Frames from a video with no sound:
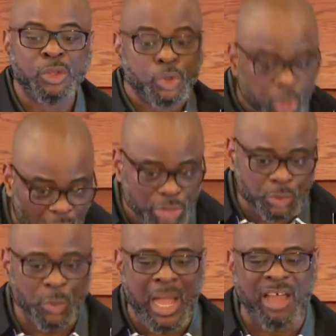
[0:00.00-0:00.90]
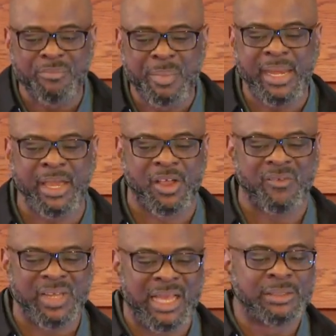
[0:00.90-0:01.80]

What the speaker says: Those who have made a covenant